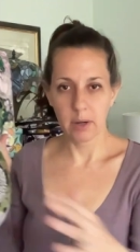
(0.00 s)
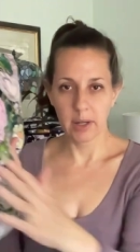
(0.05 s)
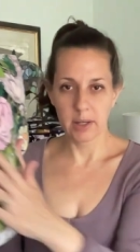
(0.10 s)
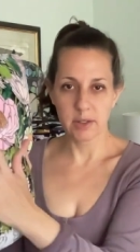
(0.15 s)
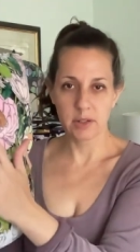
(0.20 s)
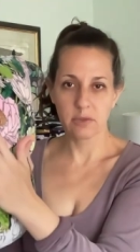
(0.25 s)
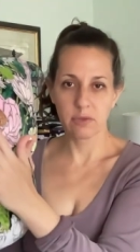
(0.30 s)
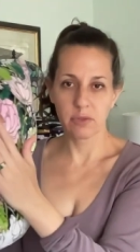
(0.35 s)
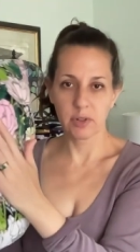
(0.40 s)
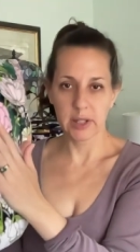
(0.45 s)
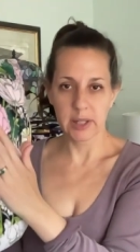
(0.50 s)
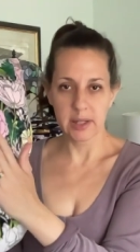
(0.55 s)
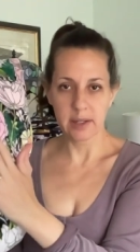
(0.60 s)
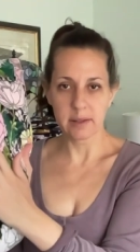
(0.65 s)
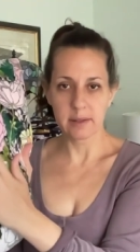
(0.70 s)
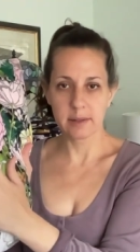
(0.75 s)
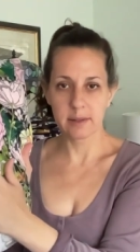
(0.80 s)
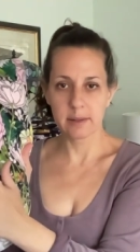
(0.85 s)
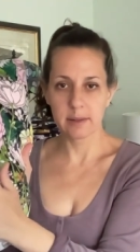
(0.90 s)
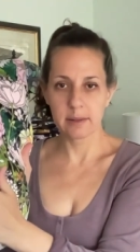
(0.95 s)
It's
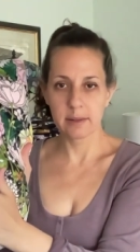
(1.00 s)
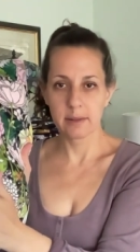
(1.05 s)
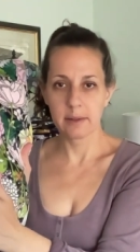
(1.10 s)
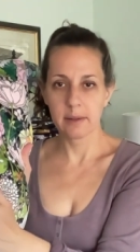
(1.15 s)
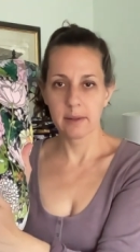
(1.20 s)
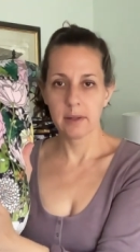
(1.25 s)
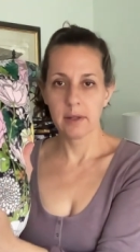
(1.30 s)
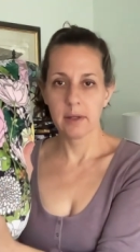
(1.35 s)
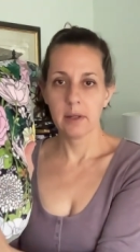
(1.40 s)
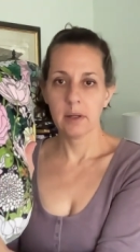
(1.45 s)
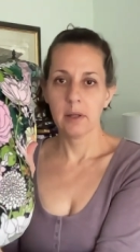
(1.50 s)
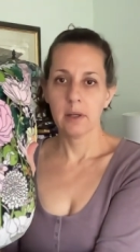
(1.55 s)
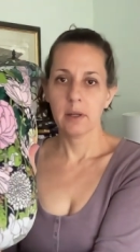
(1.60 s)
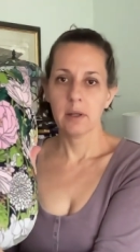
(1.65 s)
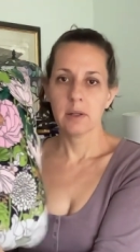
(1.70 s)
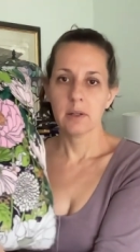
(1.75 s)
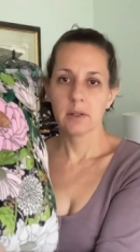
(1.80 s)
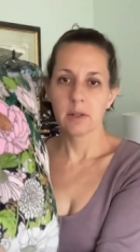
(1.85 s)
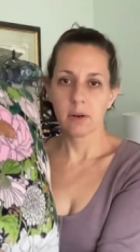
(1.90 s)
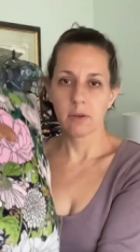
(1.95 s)
fleece,
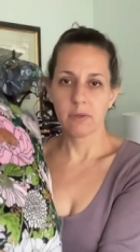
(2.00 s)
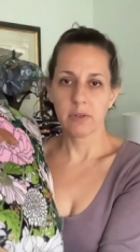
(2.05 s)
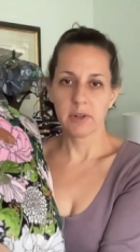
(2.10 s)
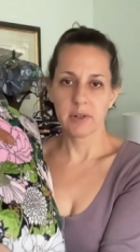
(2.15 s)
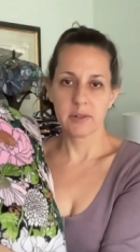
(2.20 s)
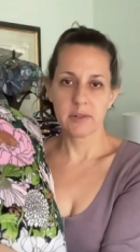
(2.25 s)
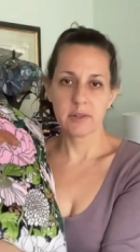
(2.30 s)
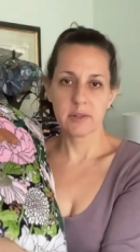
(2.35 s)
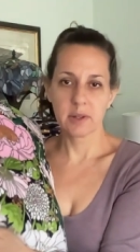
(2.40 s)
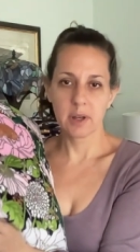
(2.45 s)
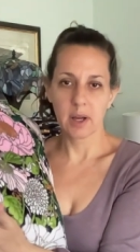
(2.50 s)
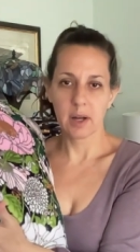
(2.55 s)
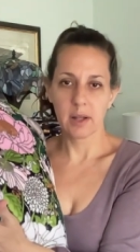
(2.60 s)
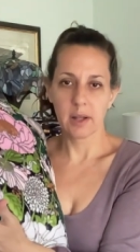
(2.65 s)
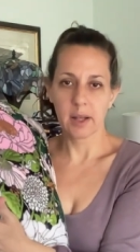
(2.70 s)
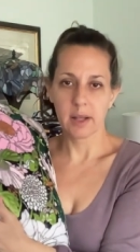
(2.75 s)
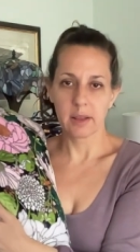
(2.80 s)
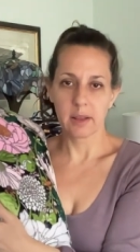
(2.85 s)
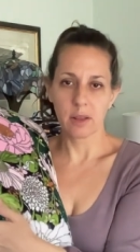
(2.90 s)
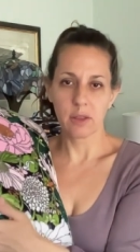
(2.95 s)
so it feels kind of
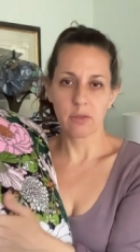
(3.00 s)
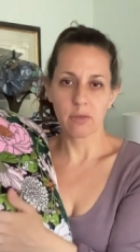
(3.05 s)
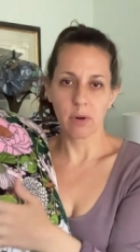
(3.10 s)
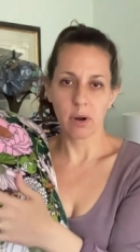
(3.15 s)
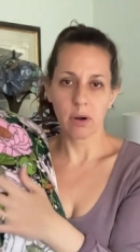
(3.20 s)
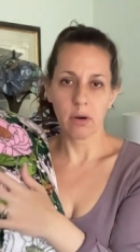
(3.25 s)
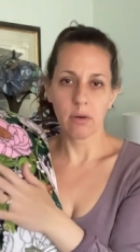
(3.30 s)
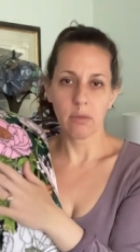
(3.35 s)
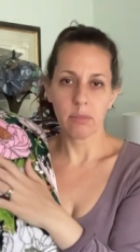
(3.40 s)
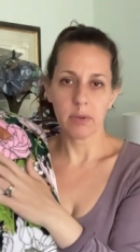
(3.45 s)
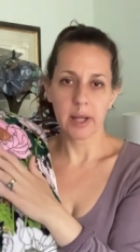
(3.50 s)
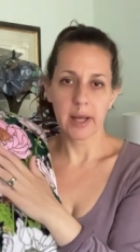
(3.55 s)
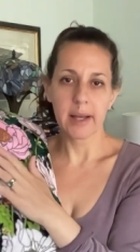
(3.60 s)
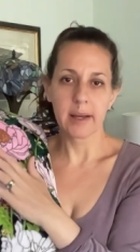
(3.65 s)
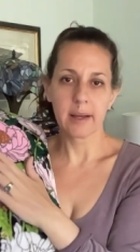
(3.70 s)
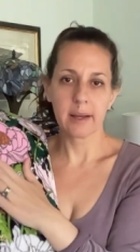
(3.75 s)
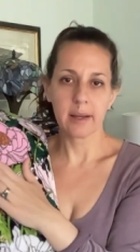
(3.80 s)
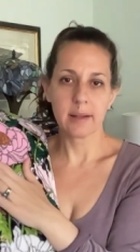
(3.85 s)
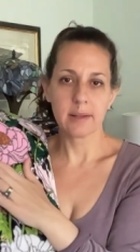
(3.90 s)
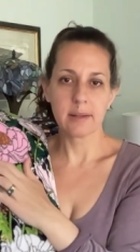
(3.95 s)
like the throw
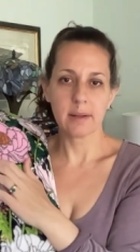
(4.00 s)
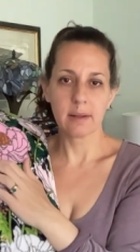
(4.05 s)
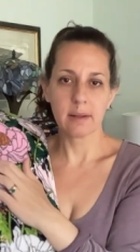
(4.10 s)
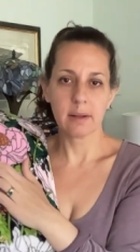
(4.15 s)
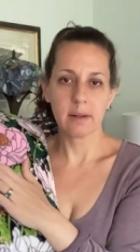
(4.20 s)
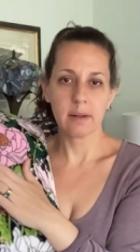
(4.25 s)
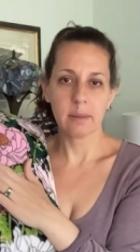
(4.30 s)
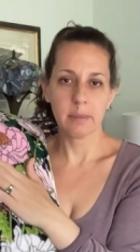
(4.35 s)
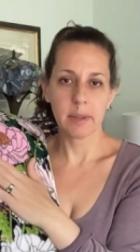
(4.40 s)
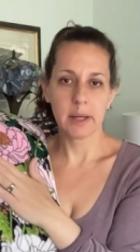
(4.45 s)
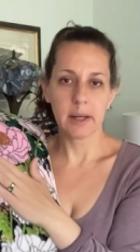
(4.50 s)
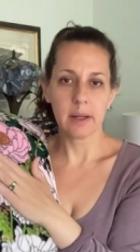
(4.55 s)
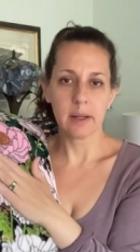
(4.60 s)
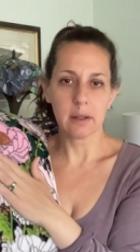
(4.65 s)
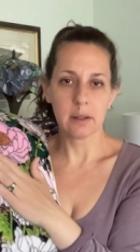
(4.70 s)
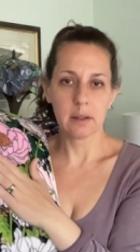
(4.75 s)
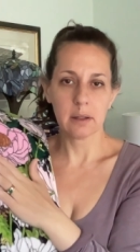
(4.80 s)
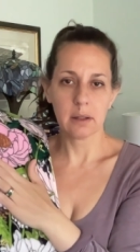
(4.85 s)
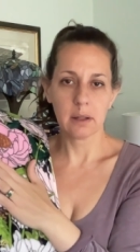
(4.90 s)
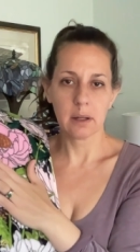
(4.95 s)
blankets a little bit.
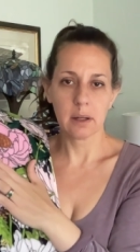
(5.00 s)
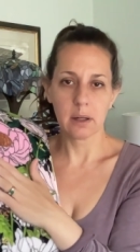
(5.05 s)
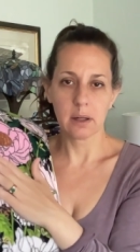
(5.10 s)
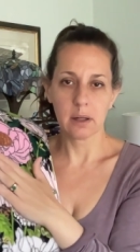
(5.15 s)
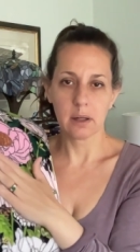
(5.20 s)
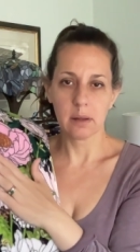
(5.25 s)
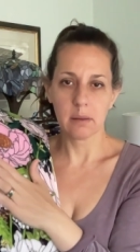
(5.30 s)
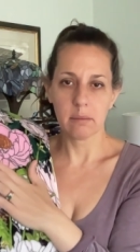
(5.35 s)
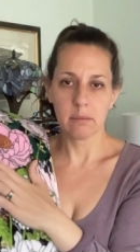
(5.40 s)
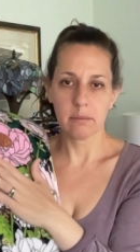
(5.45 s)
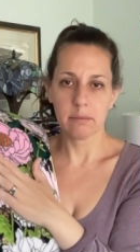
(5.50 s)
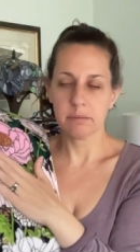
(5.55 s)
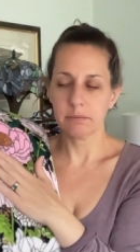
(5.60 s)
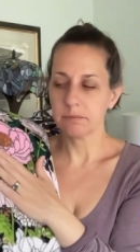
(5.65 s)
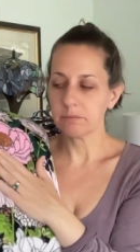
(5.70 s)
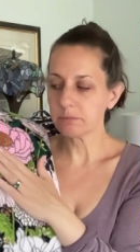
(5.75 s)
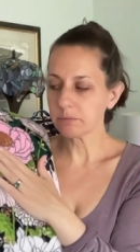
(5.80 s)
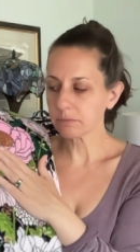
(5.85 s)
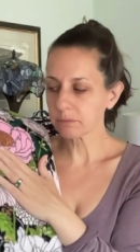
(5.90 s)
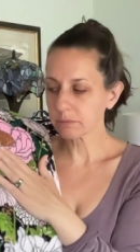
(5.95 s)
Um,
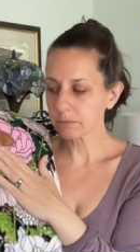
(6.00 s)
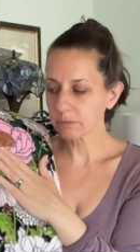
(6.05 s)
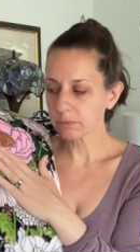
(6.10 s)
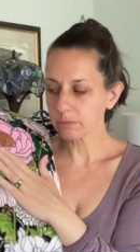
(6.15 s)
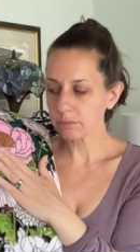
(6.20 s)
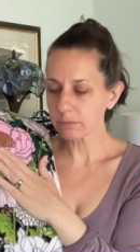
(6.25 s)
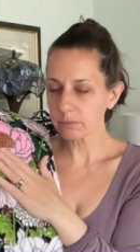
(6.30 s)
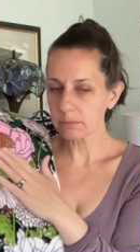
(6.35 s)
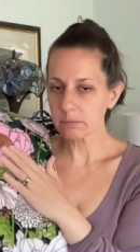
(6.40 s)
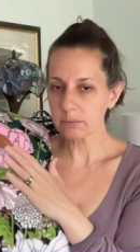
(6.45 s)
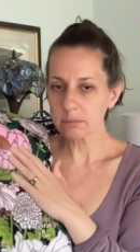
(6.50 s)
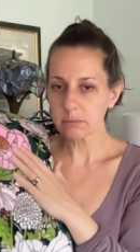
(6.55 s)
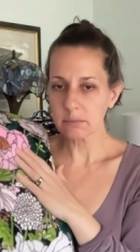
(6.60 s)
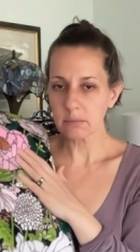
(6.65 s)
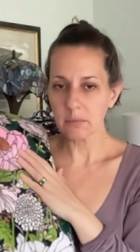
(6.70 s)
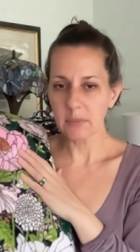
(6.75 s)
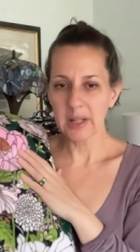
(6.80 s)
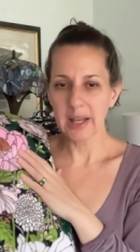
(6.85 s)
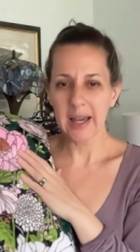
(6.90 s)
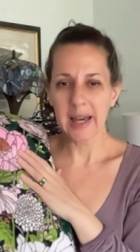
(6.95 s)

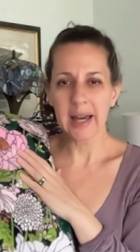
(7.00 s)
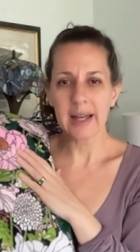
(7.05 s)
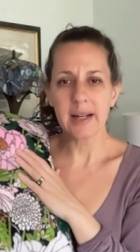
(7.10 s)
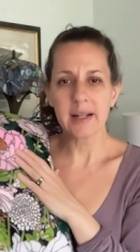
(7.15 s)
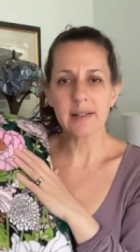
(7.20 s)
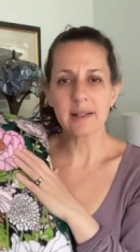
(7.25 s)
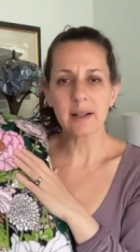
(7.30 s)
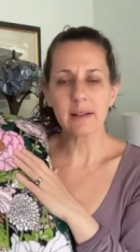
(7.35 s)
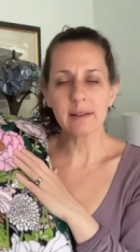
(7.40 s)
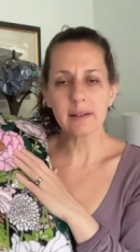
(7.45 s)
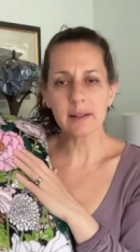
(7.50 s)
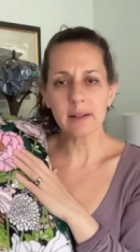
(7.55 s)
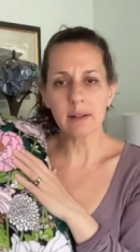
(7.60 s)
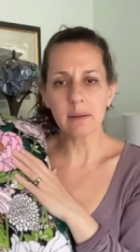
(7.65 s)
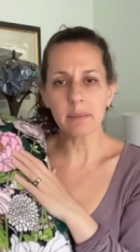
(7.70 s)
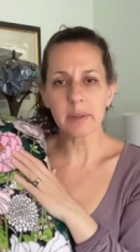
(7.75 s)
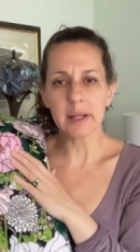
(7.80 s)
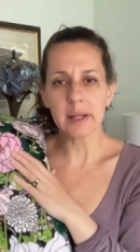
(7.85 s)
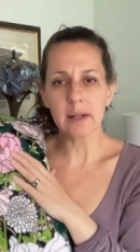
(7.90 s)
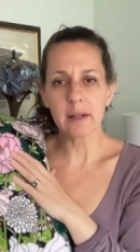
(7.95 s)
and it's a little
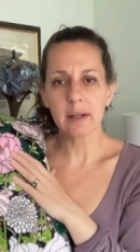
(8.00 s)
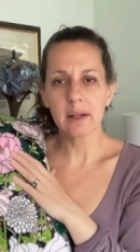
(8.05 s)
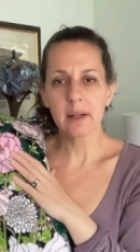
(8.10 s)
bit